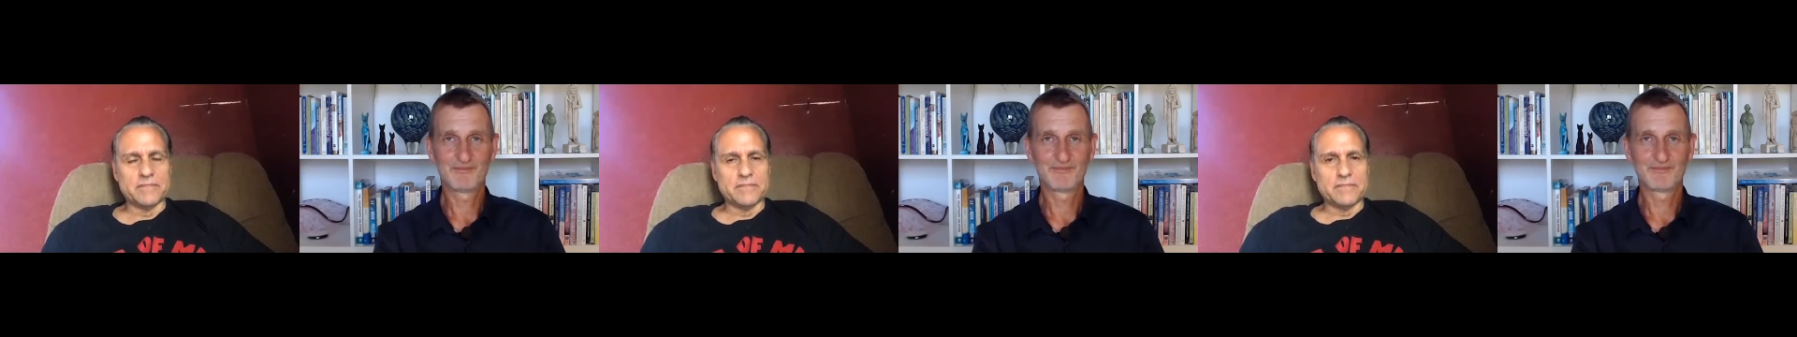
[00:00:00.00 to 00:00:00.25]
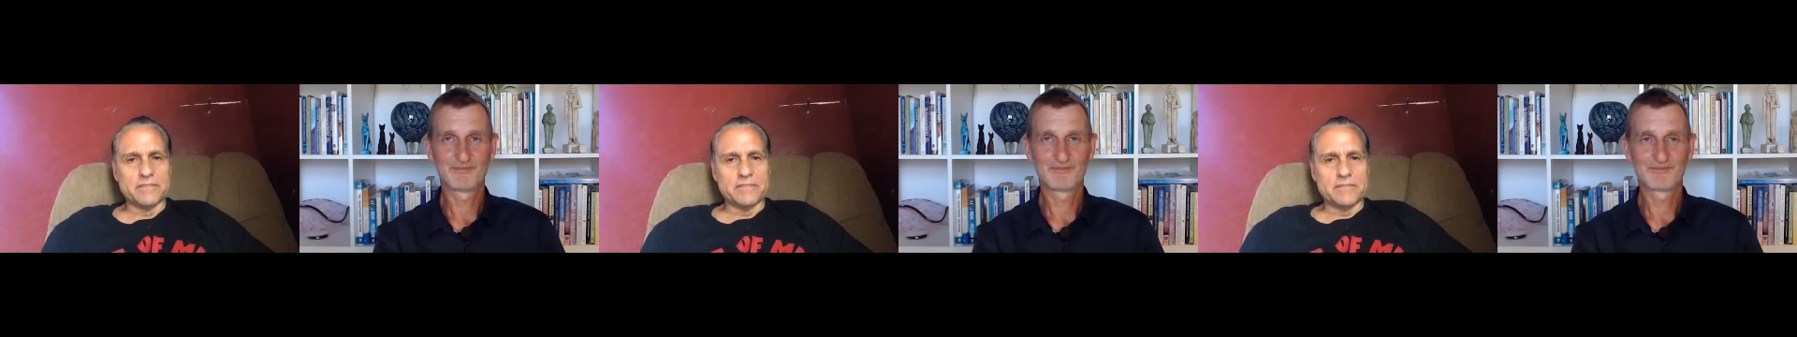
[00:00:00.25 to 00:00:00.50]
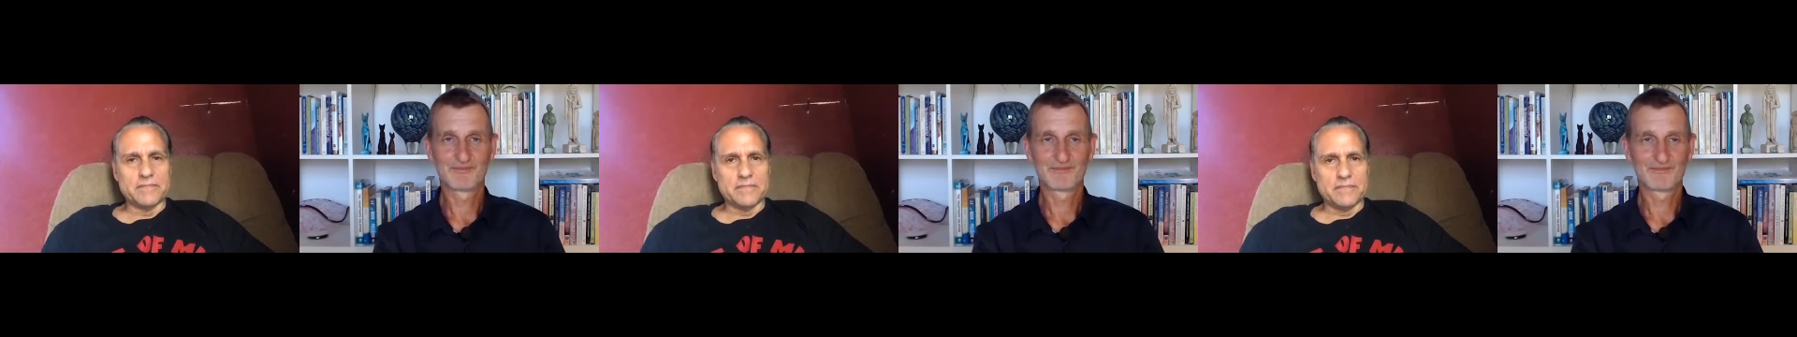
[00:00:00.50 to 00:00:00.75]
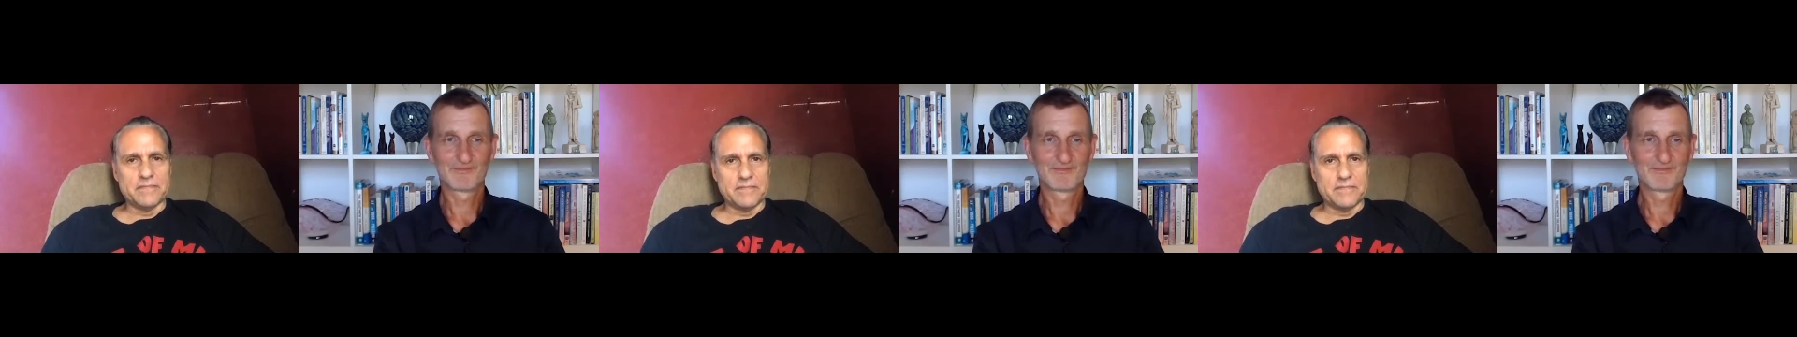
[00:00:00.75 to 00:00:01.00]

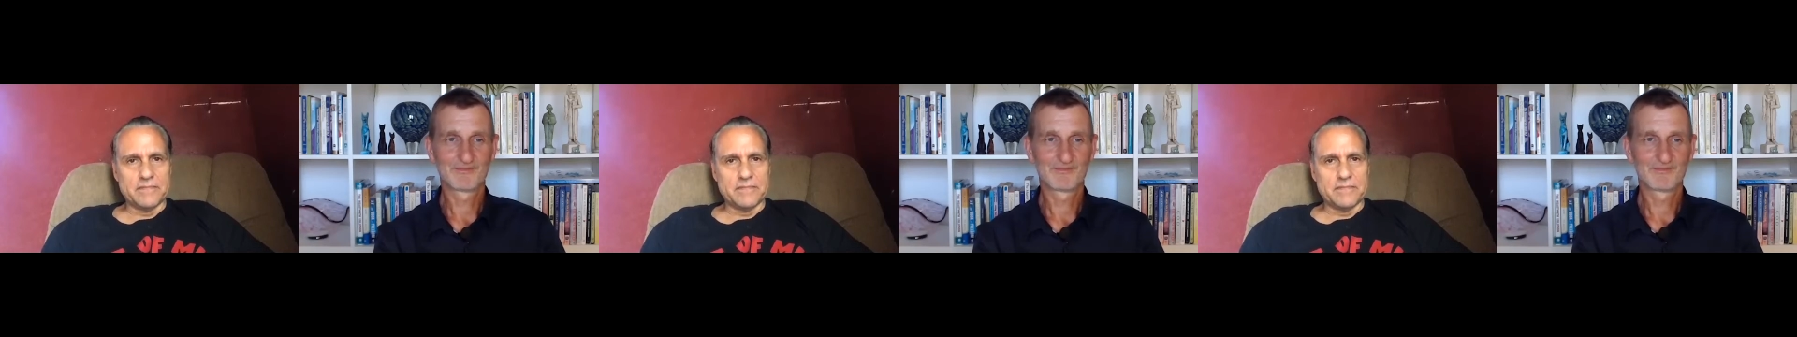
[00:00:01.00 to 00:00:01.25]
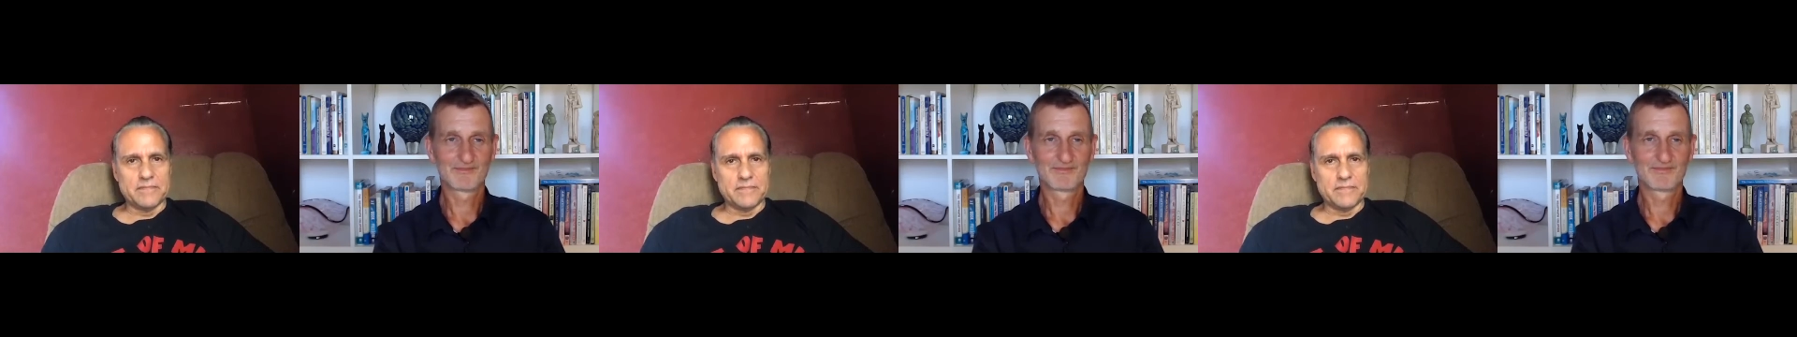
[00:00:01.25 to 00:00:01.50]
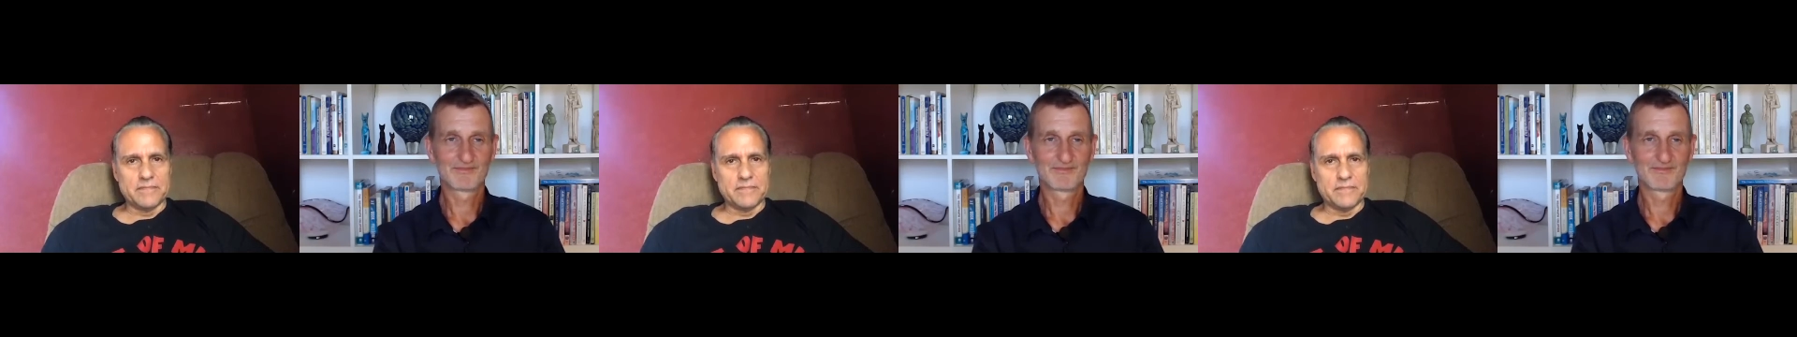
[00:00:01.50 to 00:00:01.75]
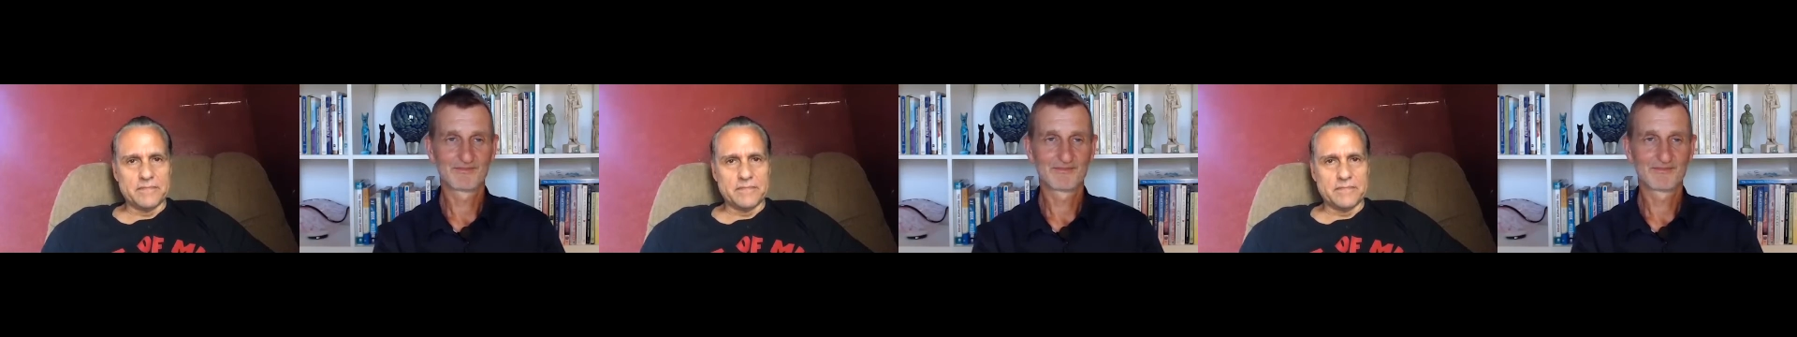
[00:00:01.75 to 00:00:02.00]

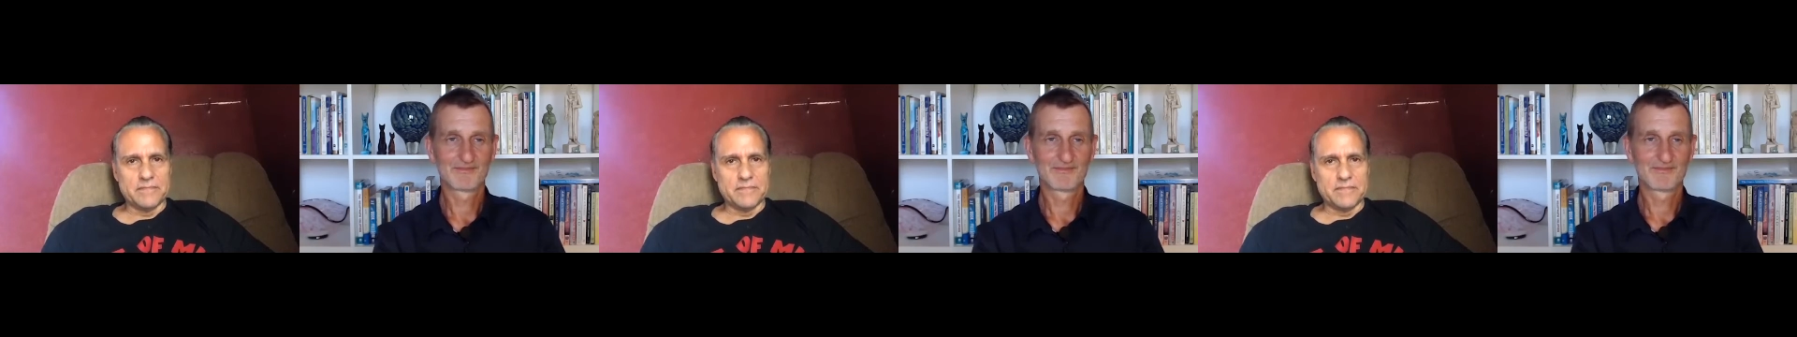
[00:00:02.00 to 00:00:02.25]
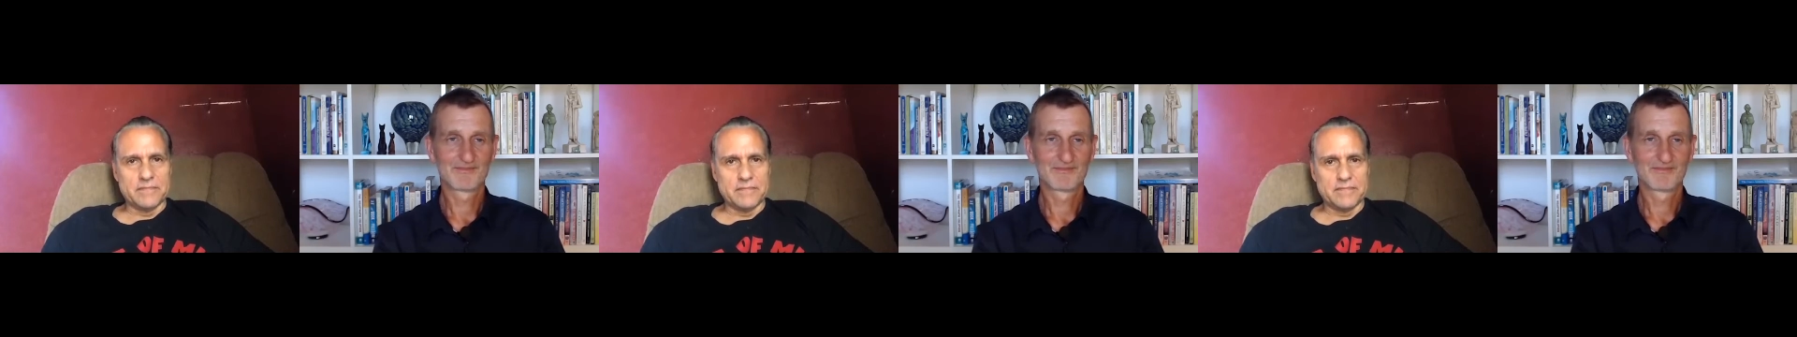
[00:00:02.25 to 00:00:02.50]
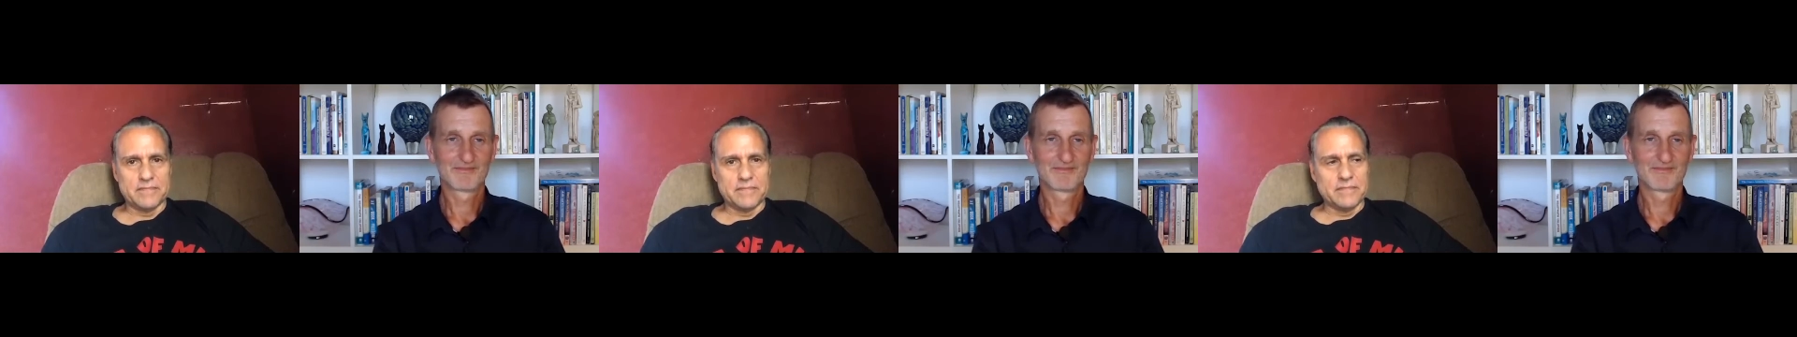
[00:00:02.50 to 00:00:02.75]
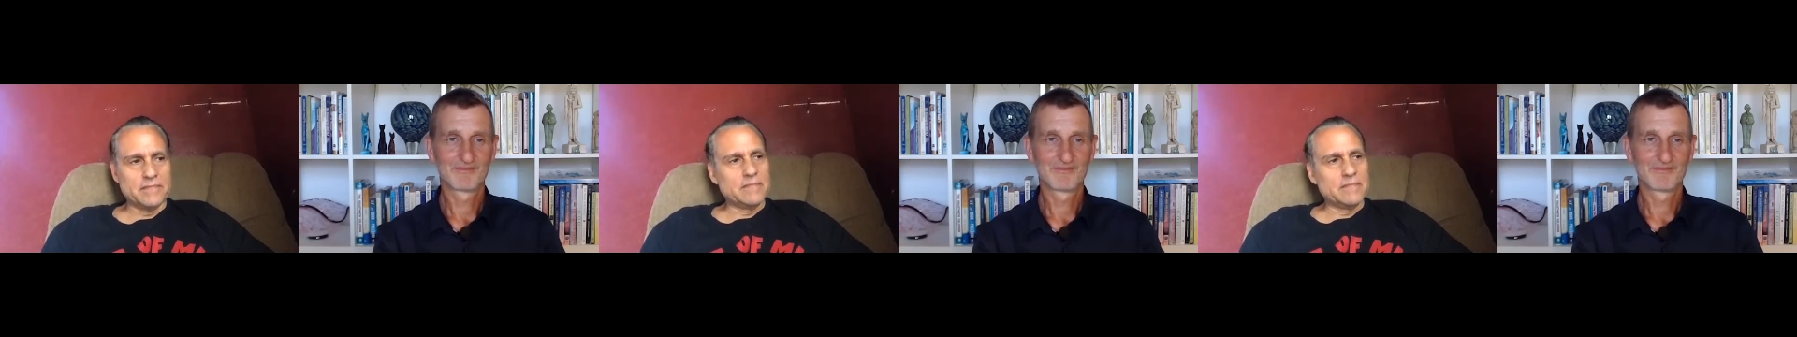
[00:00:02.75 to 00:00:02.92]
[no speech]